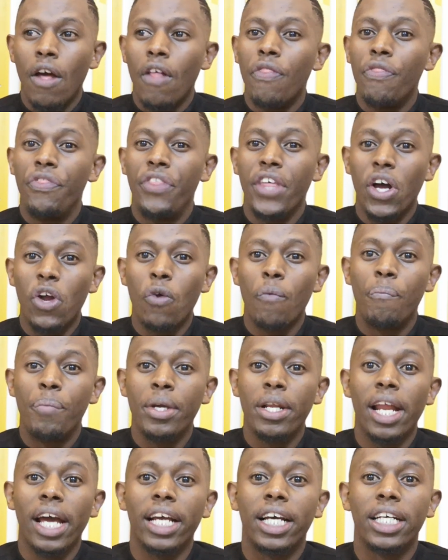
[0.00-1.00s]
they will
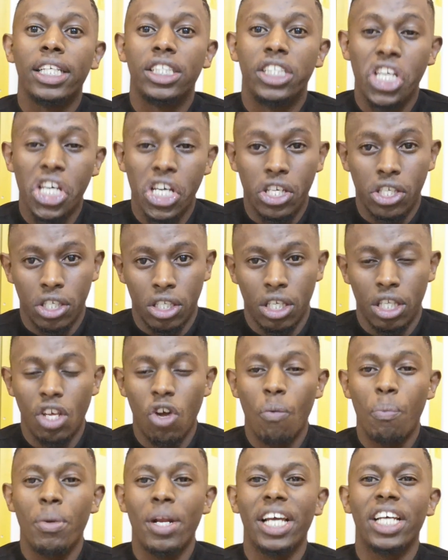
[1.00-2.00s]
be like chicks, they
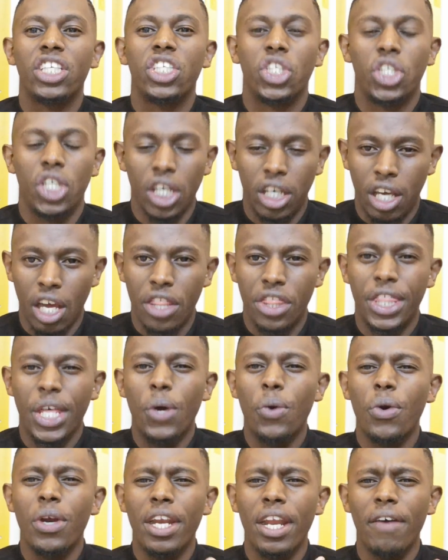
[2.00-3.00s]
will be like chicken.
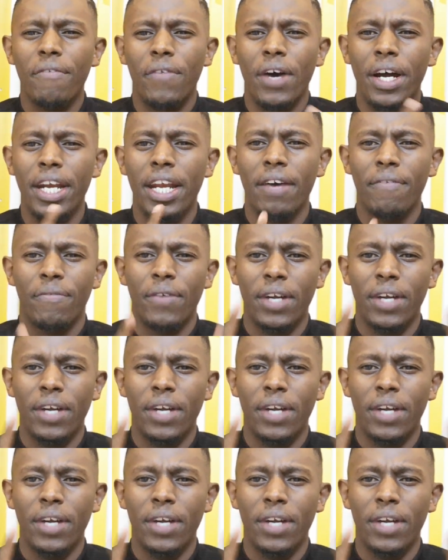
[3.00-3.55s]
They will never